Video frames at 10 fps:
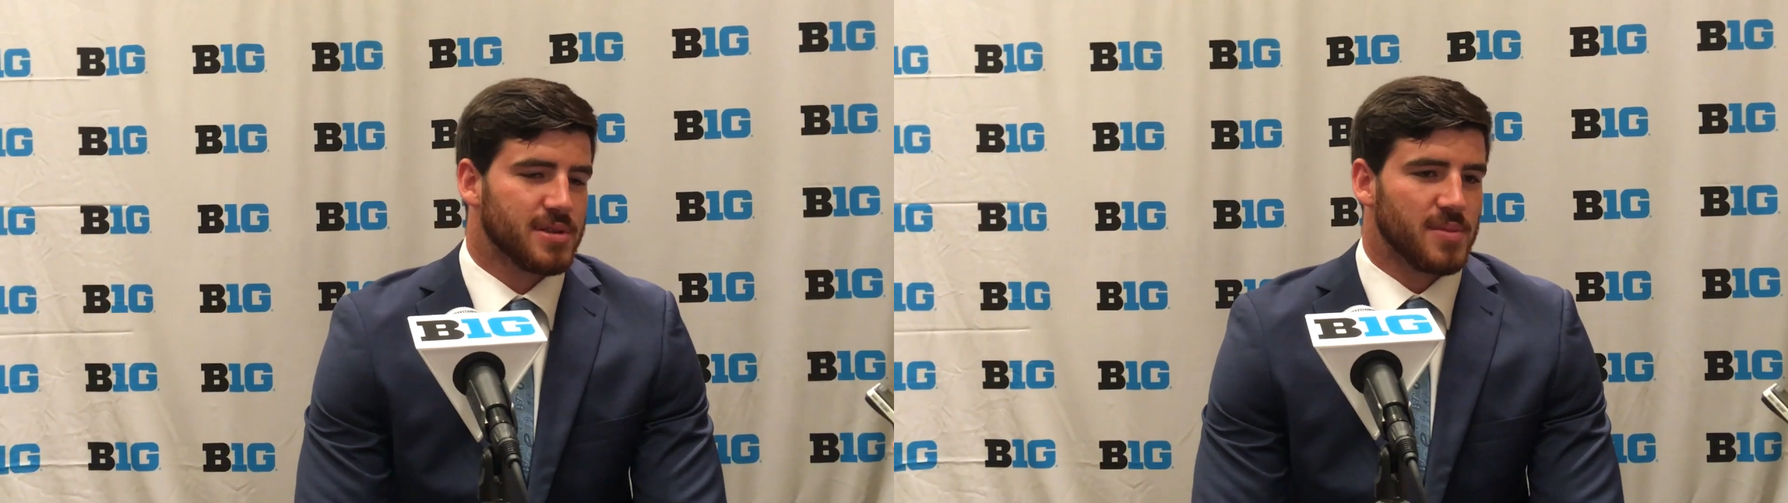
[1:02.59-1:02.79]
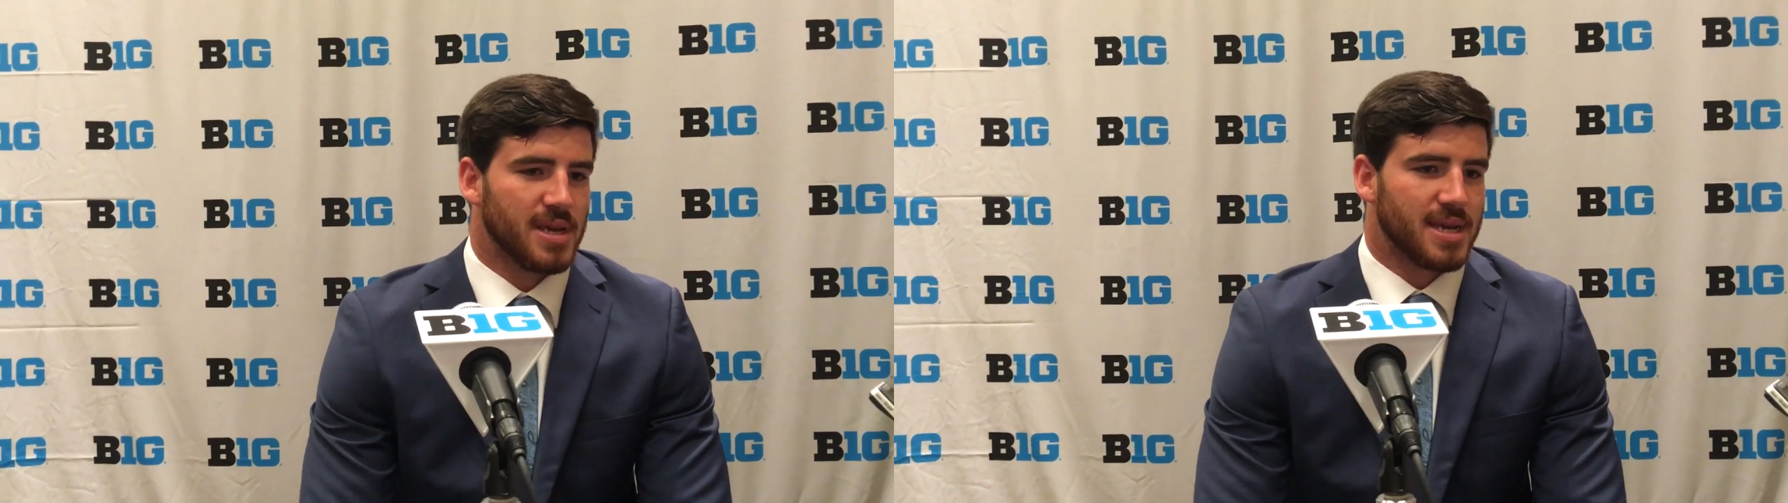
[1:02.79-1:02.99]

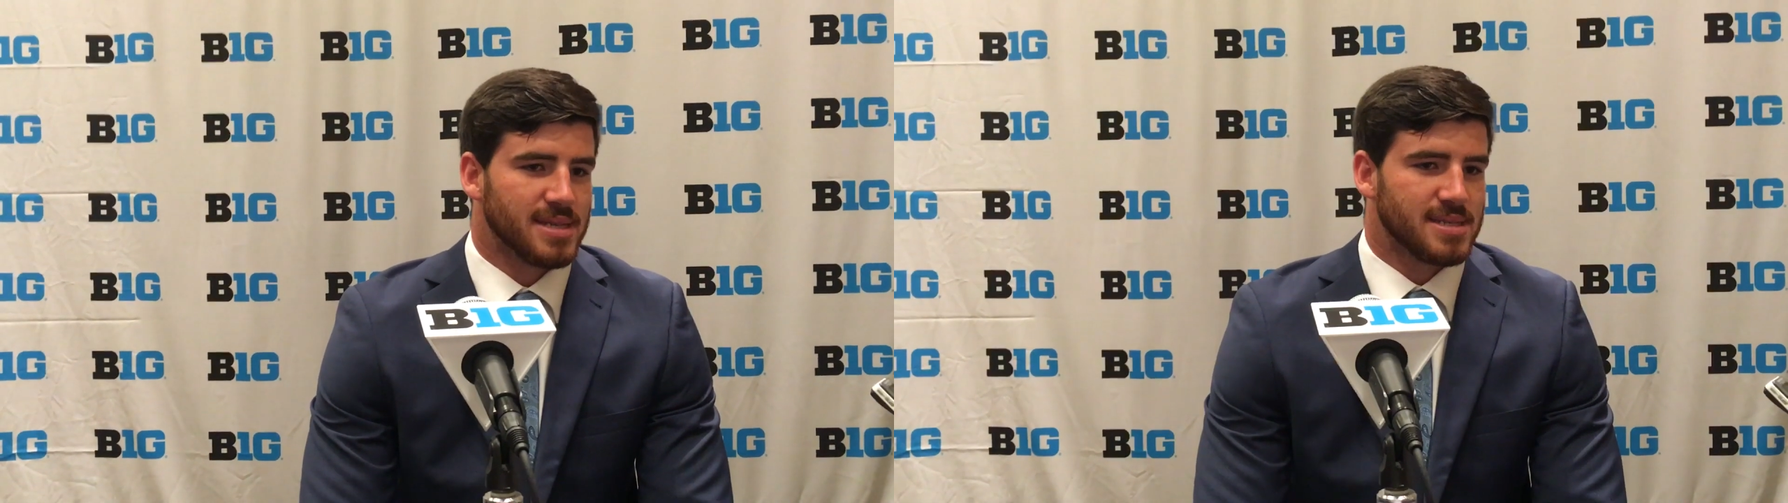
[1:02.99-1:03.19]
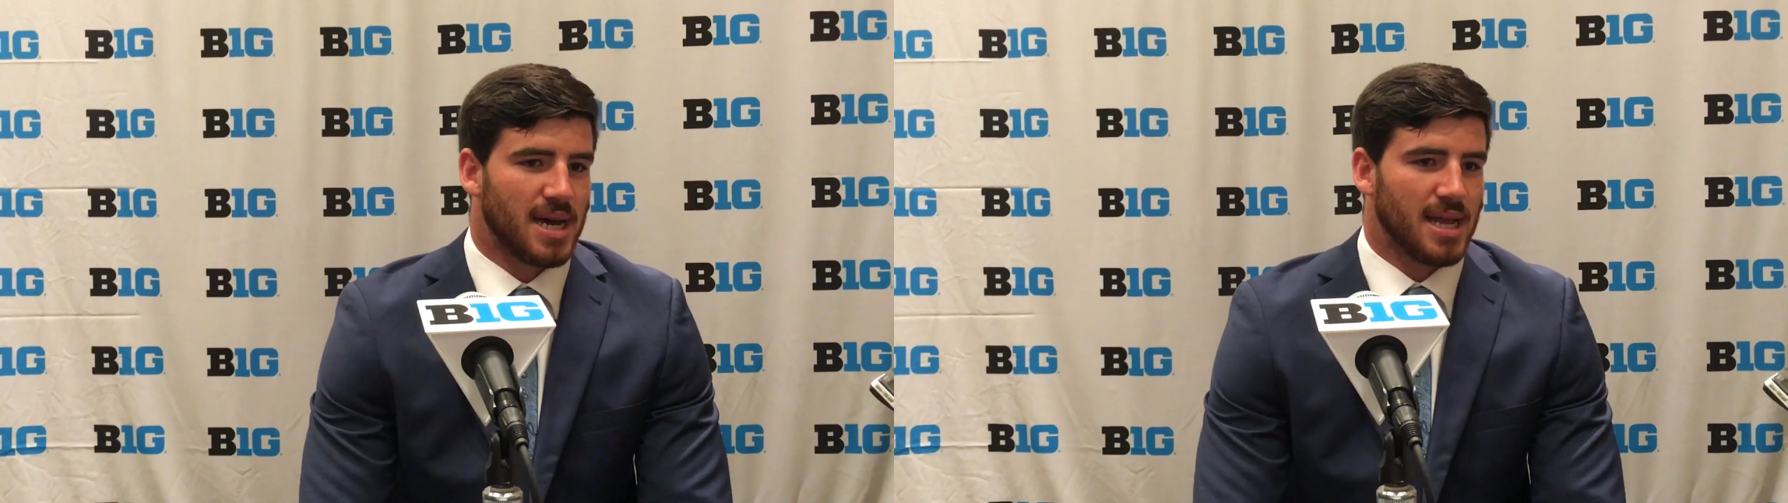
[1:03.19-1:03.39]
to me
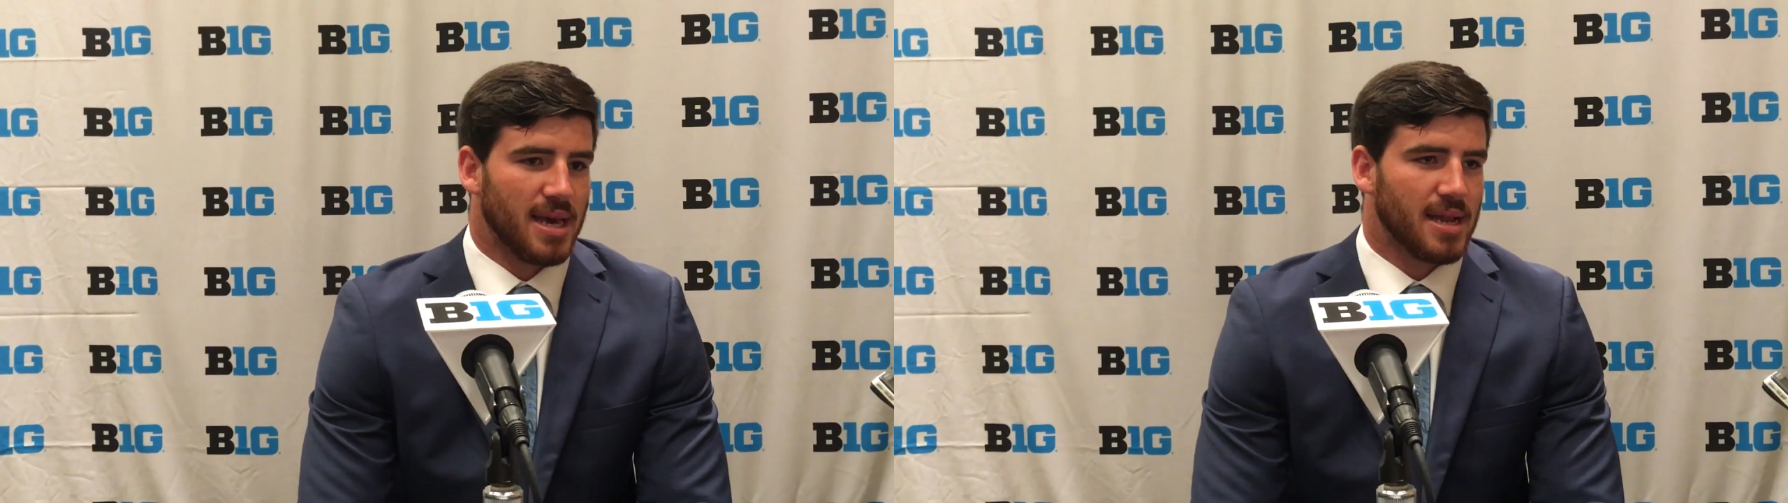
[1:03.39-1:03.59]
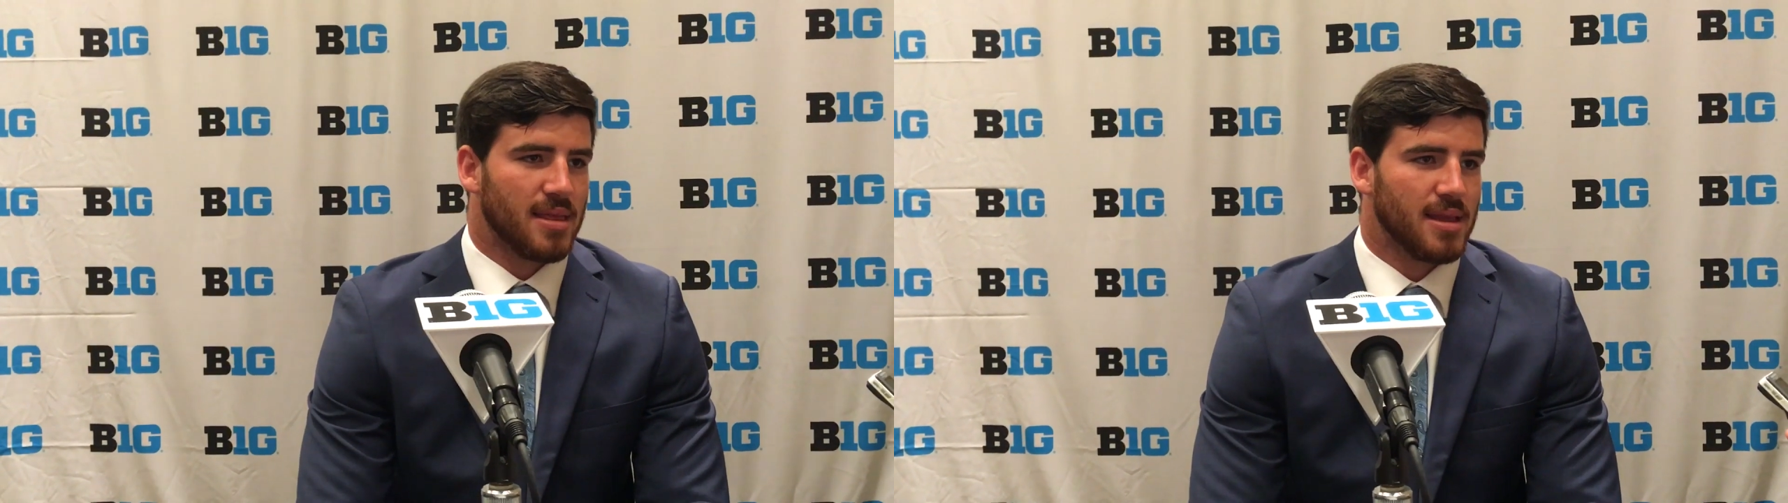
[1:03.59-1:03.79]
because I
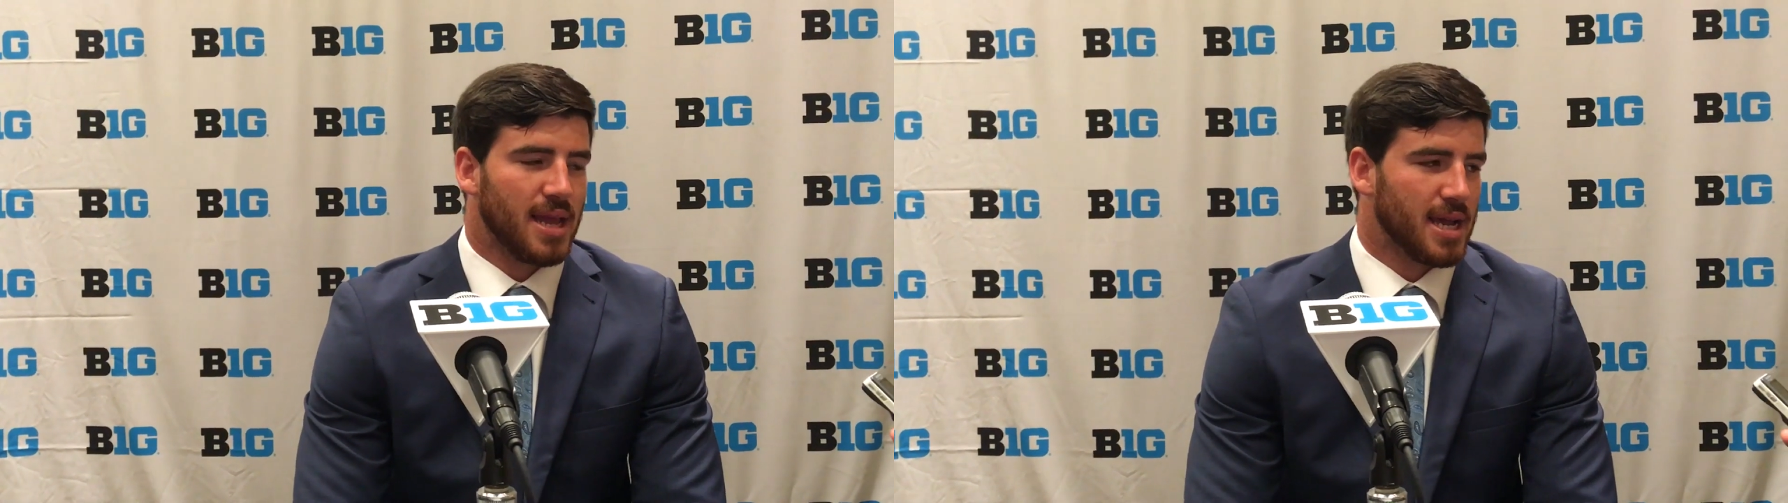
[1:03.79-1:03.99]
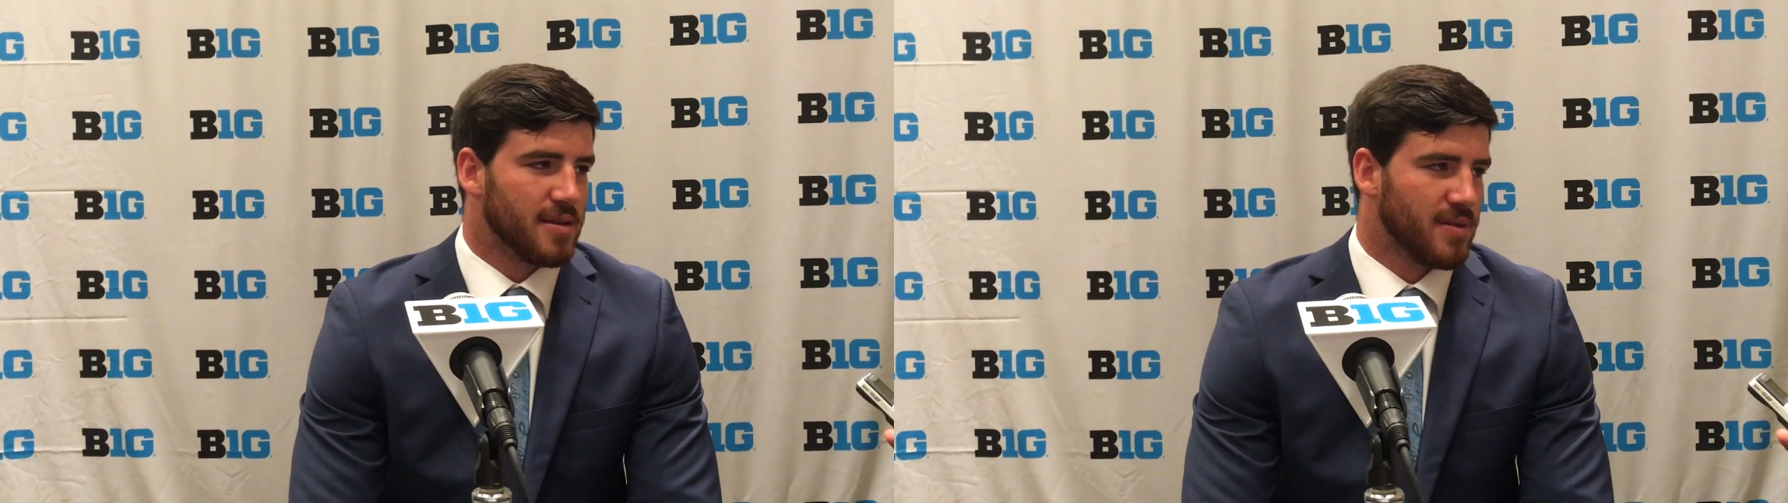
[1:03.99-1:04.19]
like the
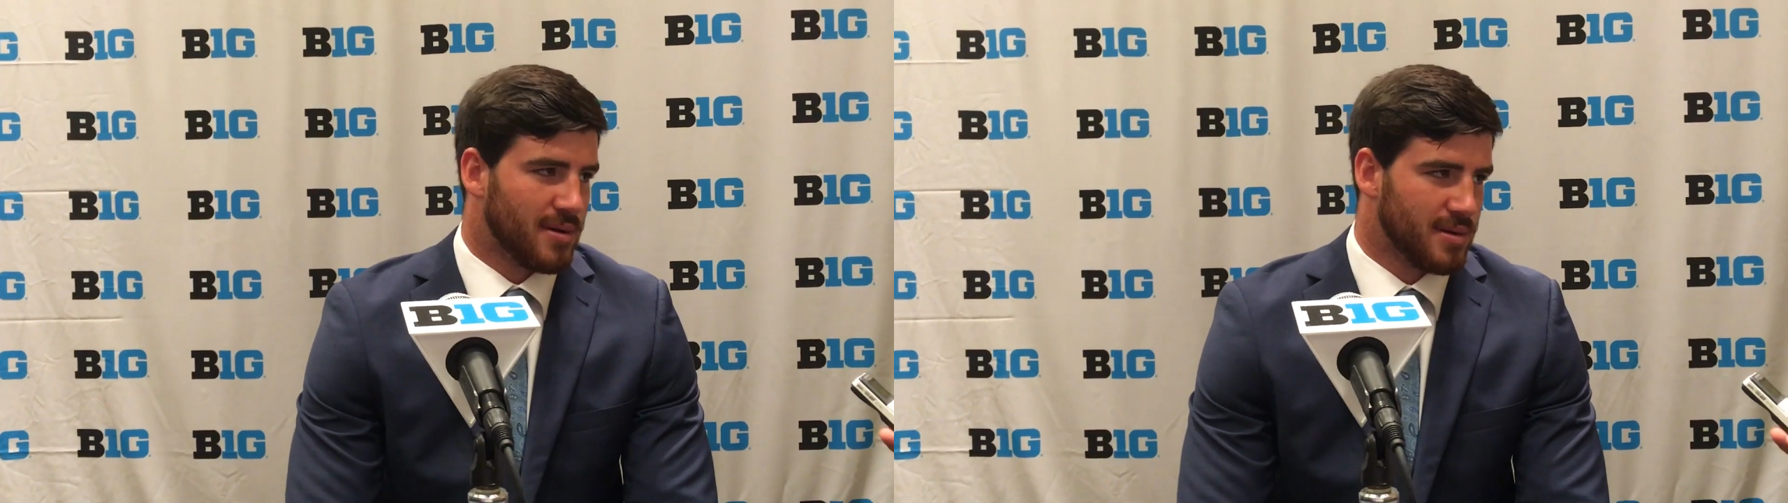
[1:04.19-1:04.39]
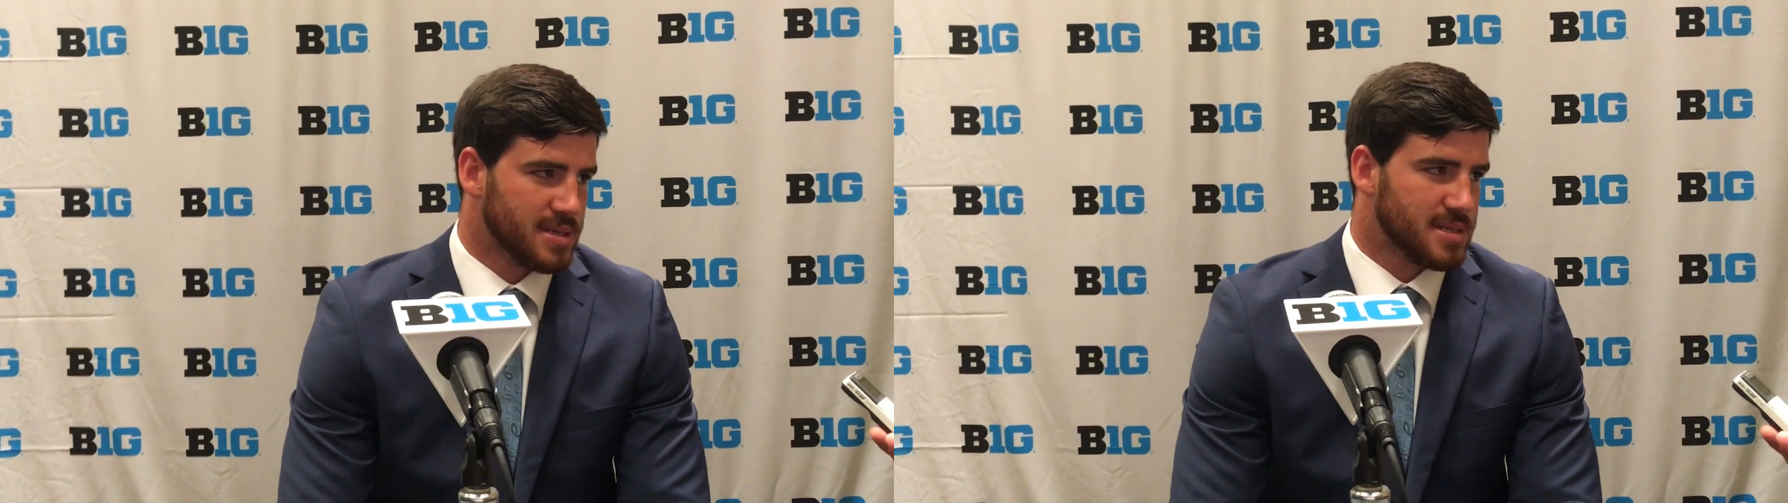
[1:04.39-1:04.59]
negative
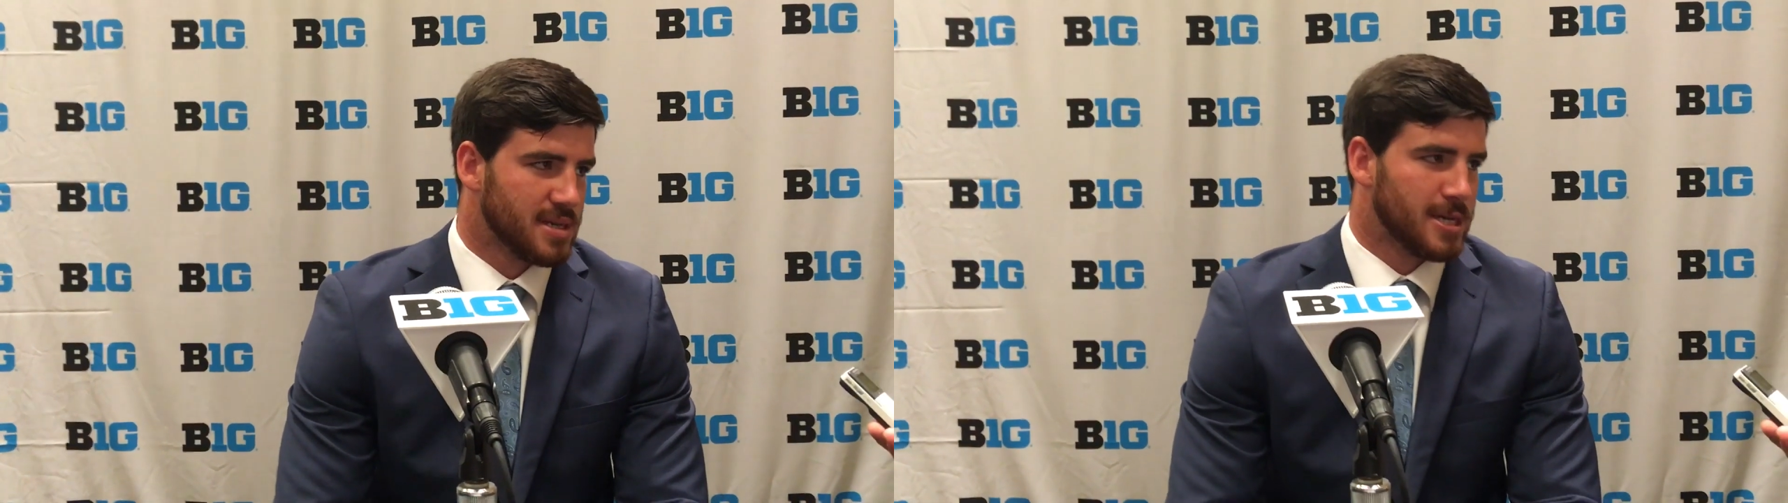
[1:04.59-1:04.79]
noise.